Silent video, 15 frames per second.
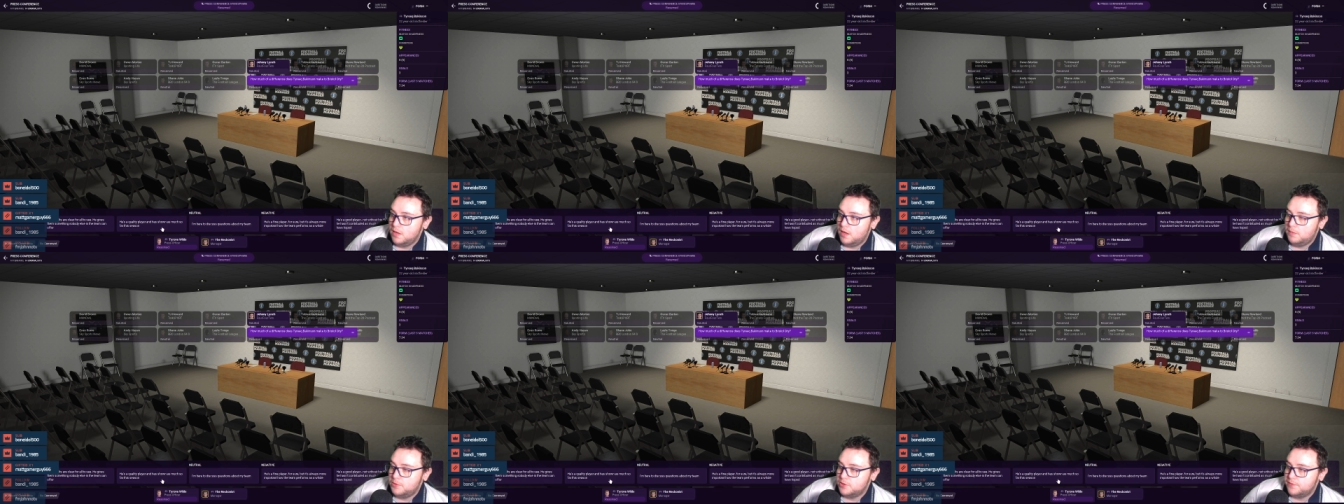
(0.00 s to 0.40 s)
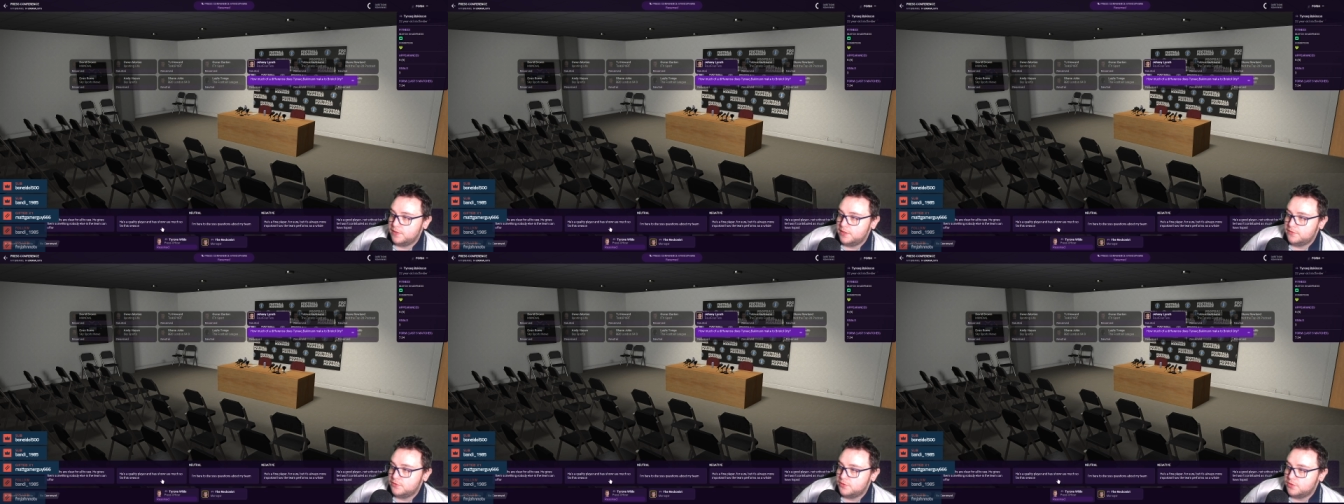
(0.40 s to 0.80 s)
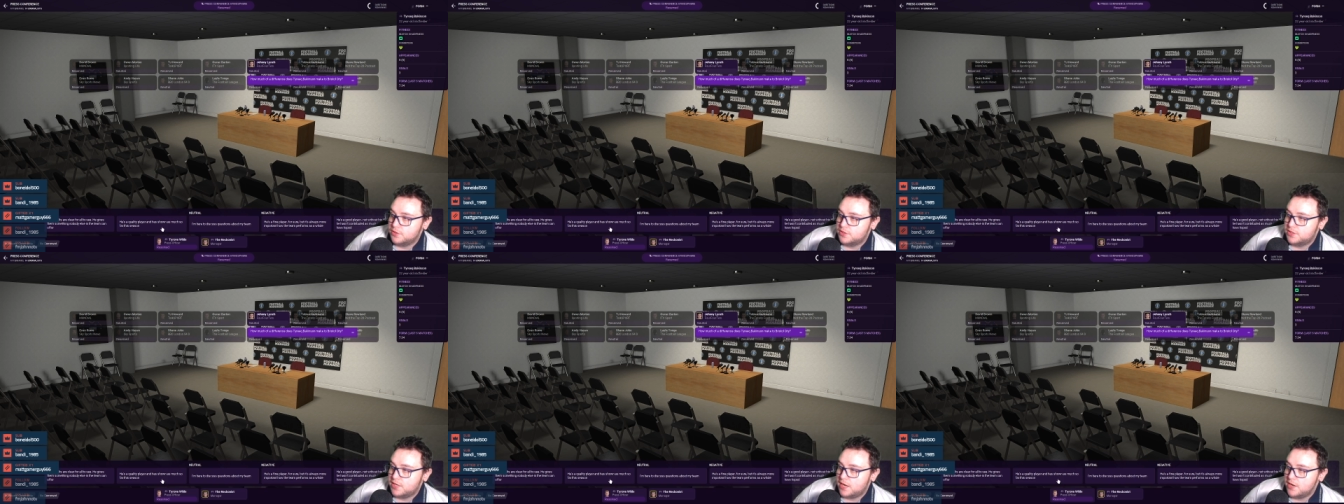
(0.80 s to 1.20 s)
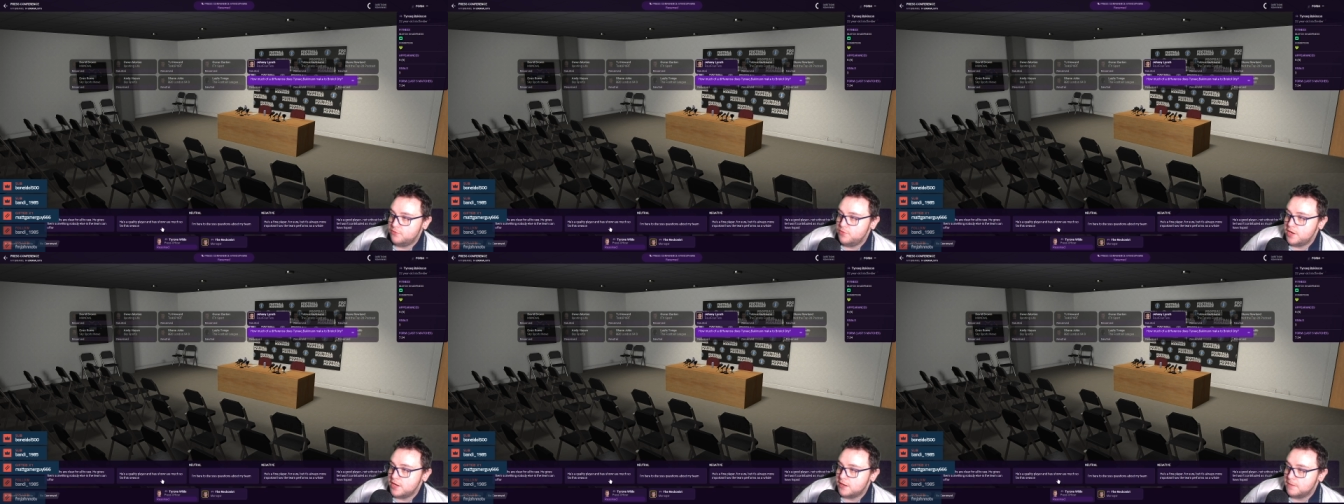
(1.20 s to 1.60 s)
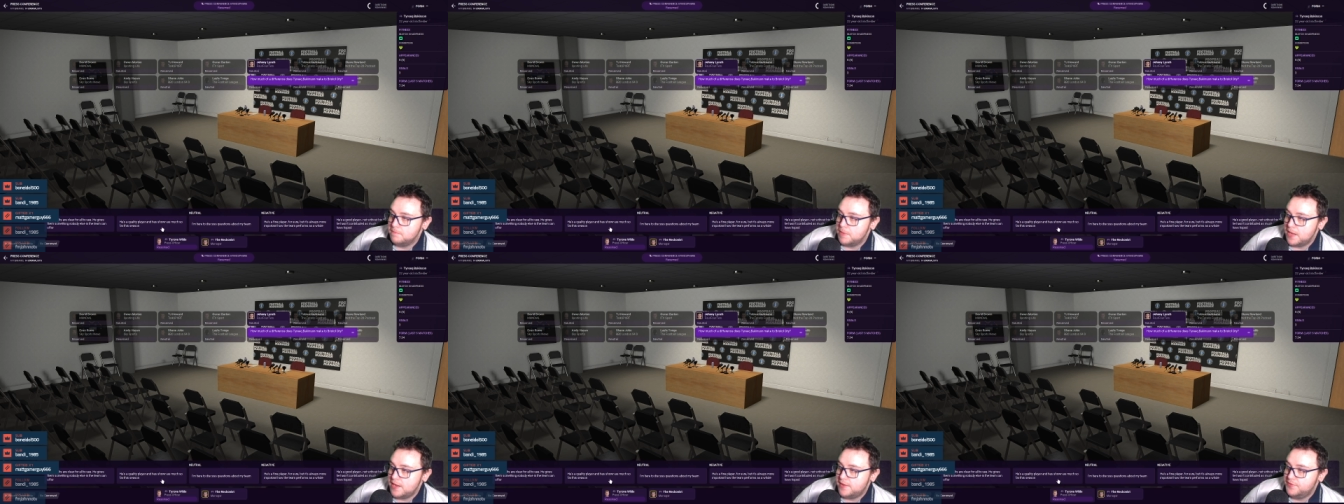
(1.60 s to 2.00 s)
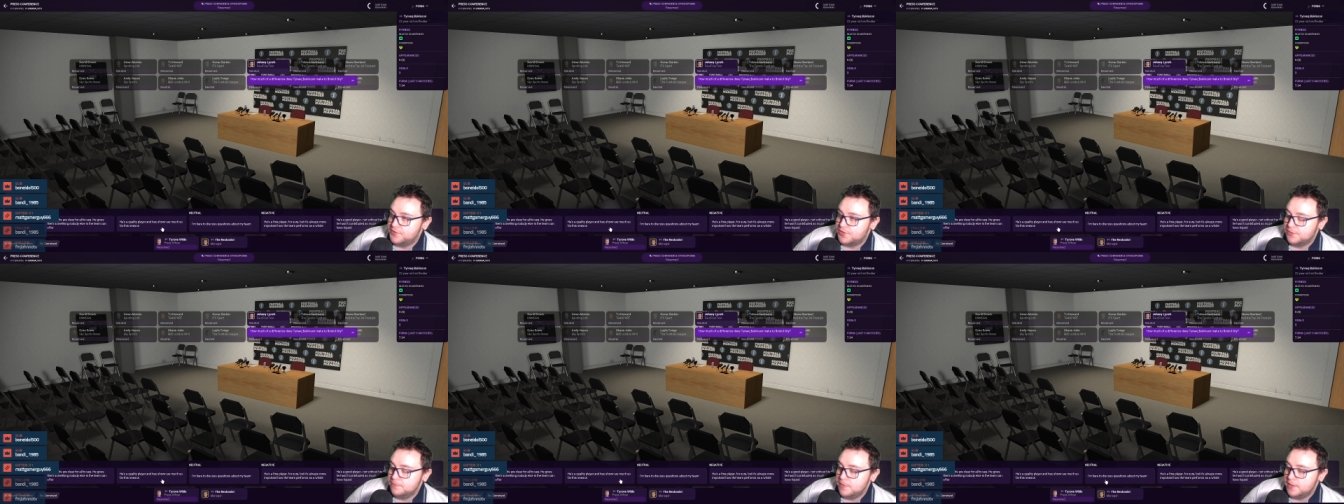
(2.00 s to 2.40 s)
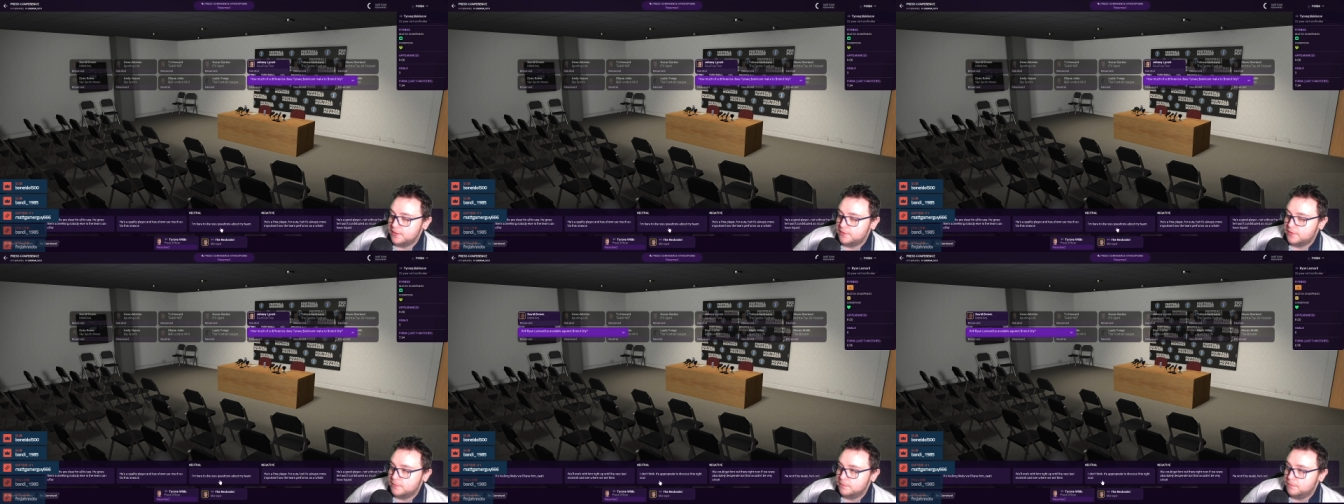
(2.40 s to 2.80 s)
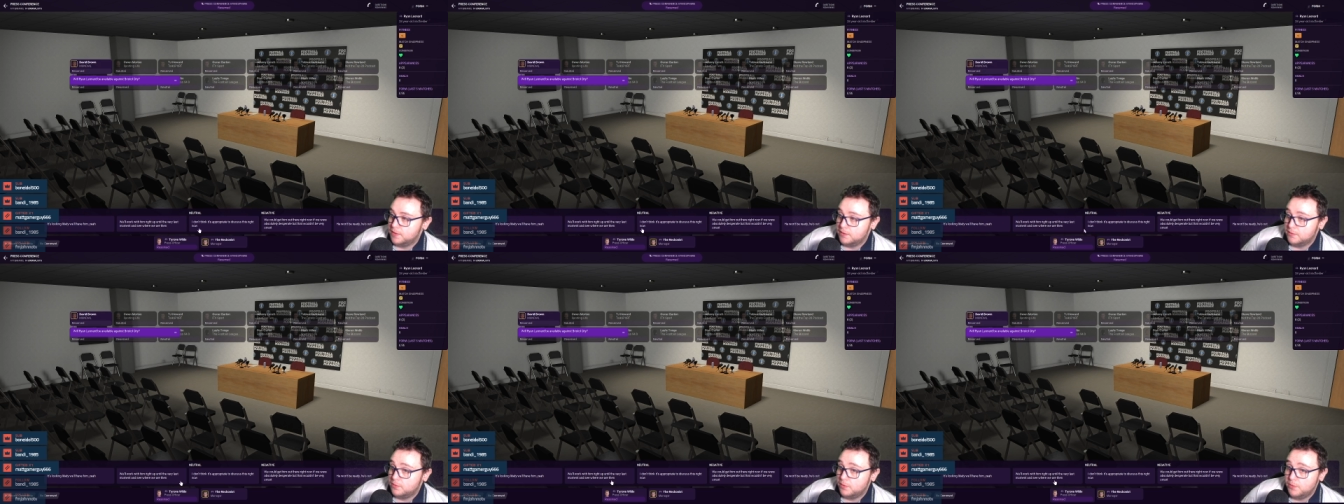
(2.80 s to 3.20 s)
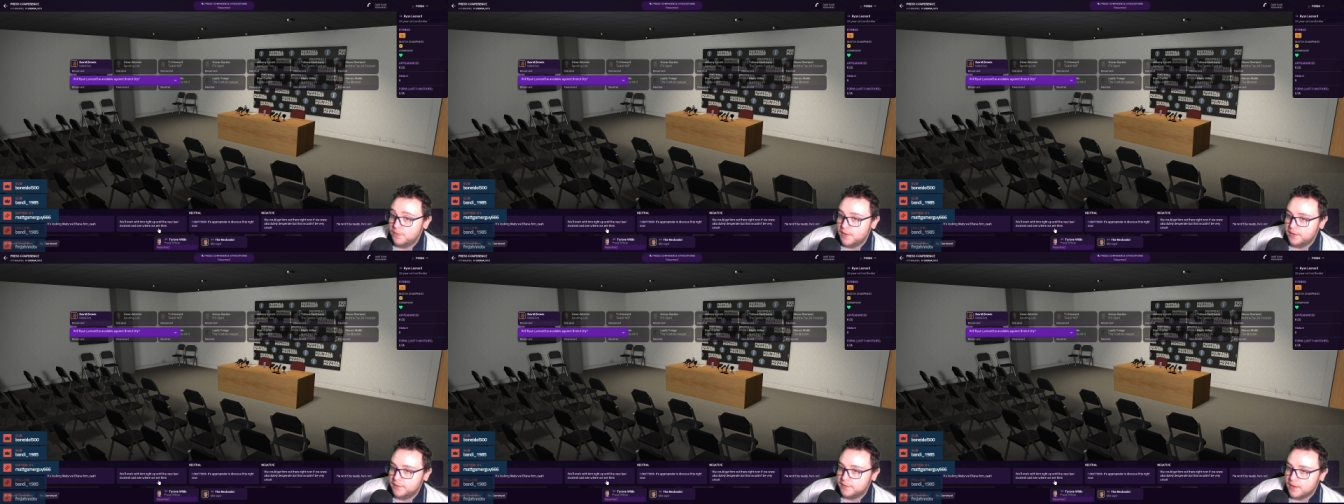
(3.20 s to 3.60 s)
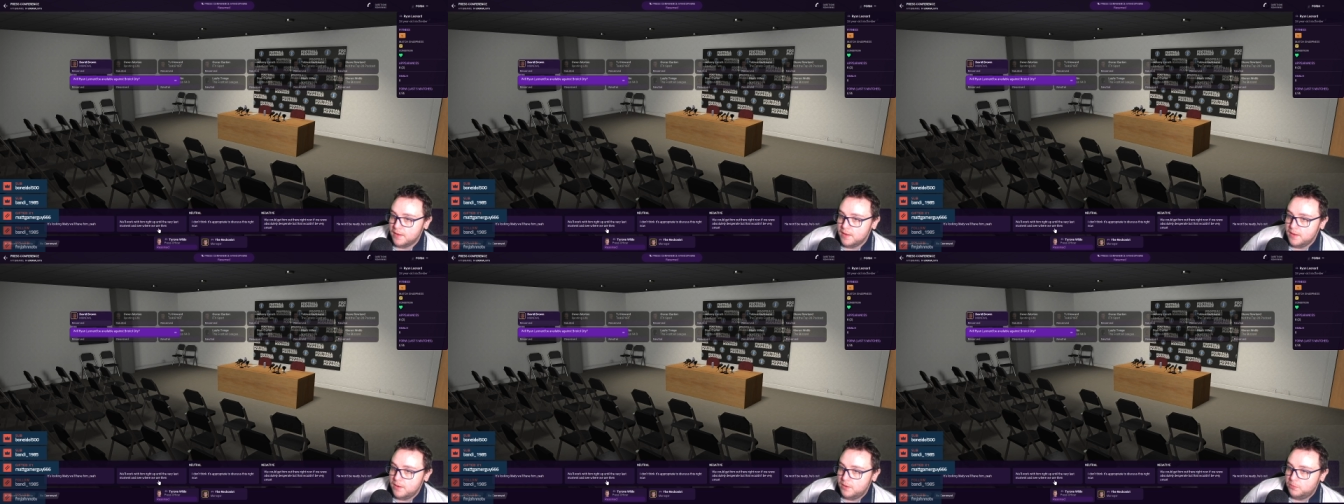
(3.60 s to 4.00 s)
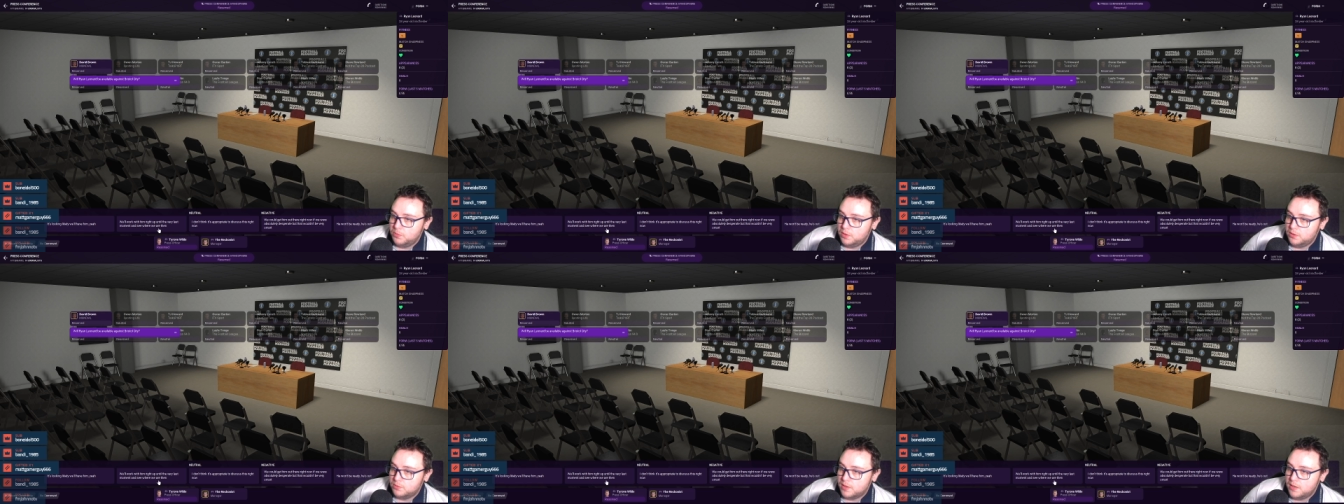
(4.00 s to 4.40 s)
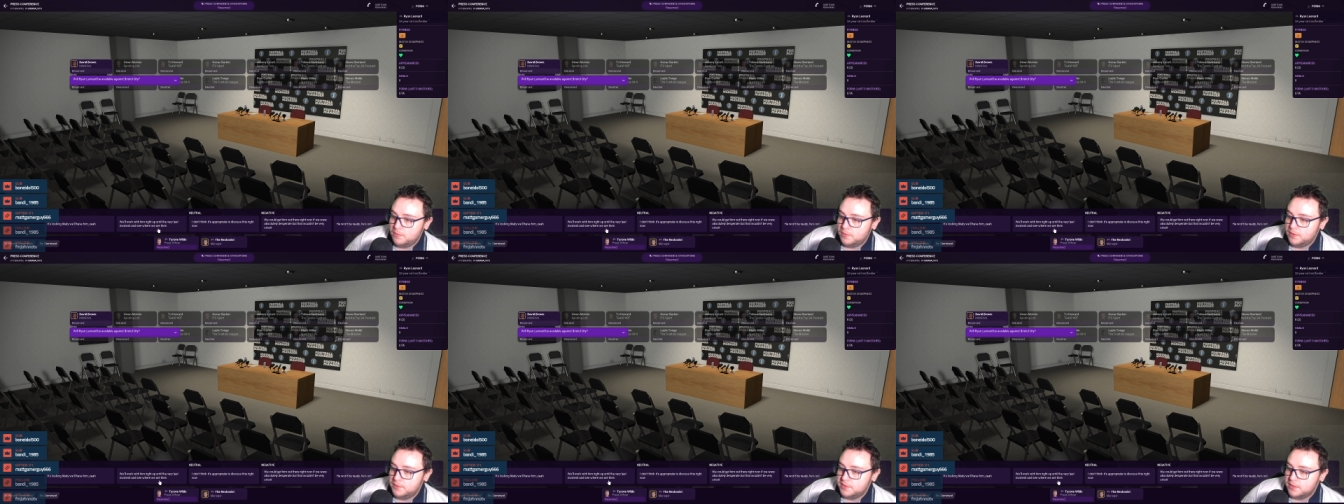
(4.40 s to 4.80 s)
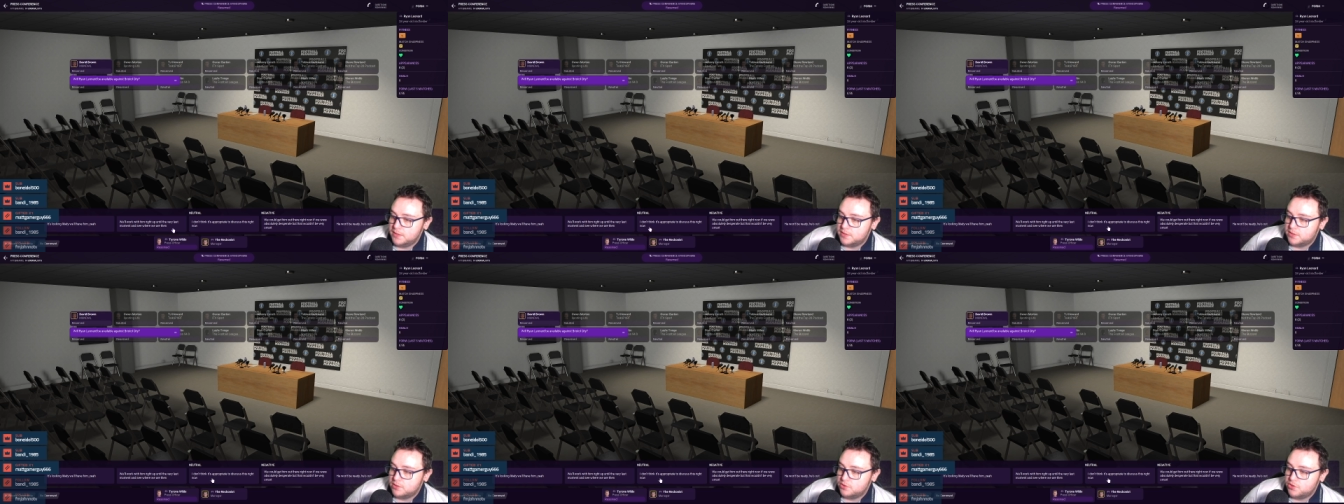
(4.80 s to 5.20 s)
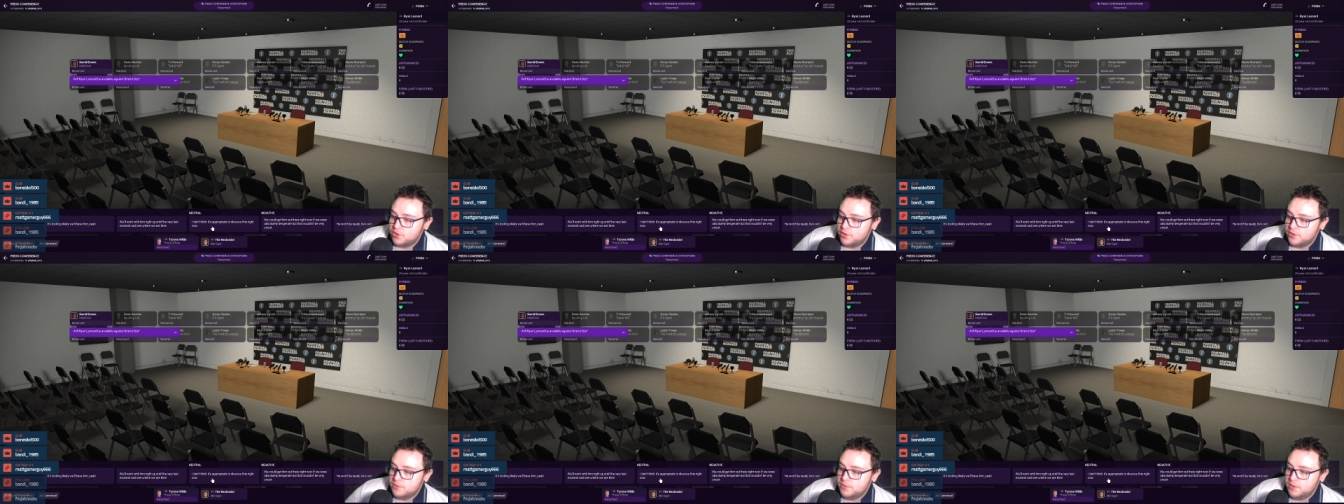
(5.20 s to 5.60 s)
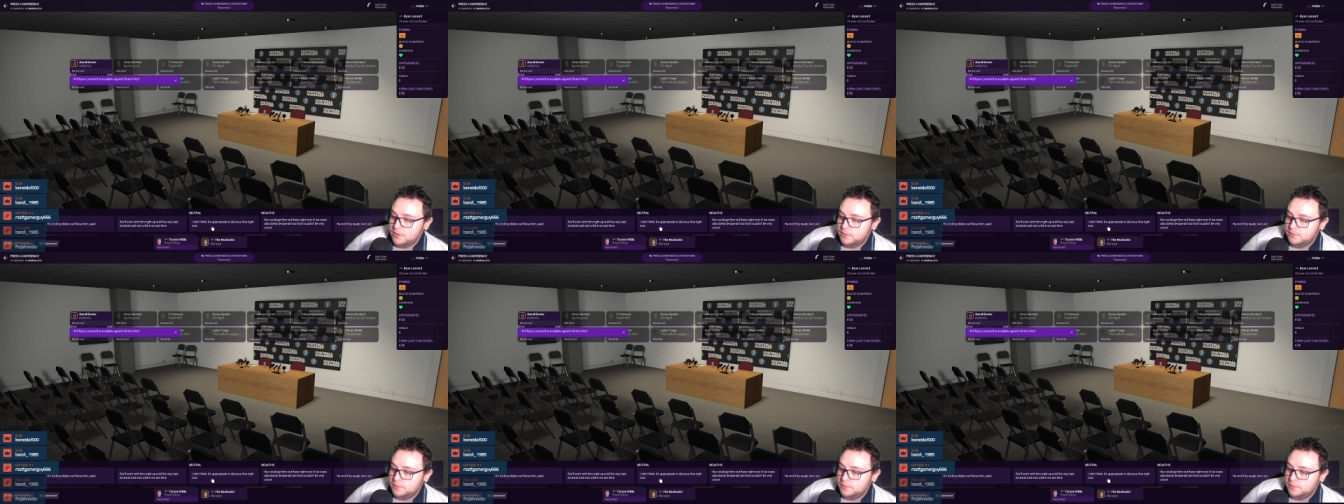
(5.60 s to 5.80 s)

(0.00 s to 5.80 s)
How much of a distance does Tyreeq Bakinson make? I don't know who that is. Will Ryan it's touch and go?